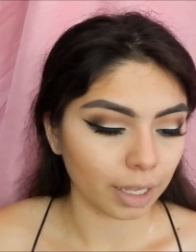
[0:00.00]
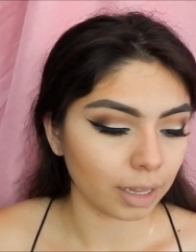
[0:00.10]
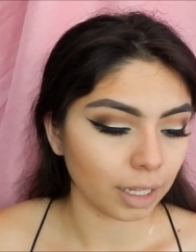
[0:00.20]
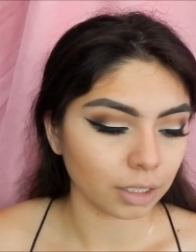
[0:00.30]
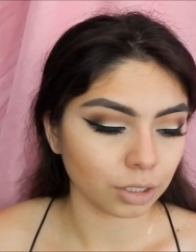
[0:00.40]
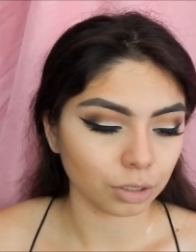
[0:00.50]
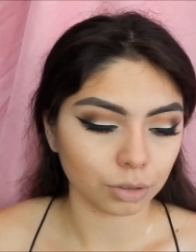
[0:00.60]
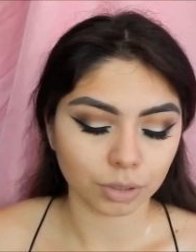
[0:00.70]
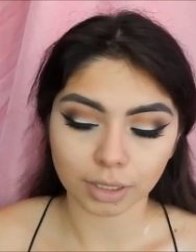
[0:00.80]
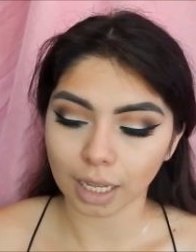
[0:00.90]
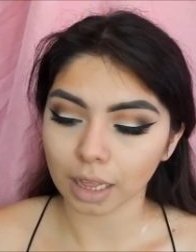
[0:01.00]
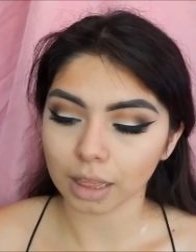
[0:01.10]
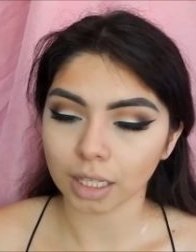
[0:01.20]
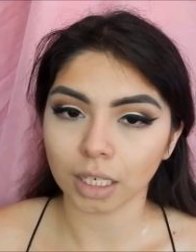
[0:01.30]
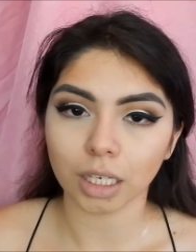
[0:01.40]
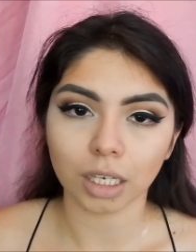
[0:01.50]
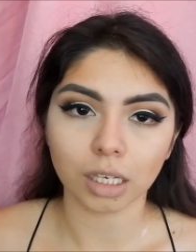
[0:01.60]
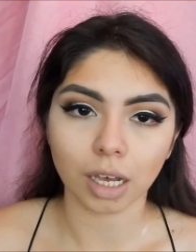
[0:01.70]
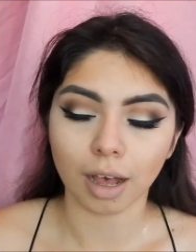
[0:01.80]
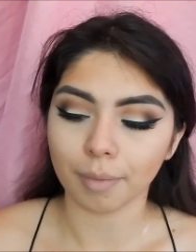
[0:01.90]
And then to set the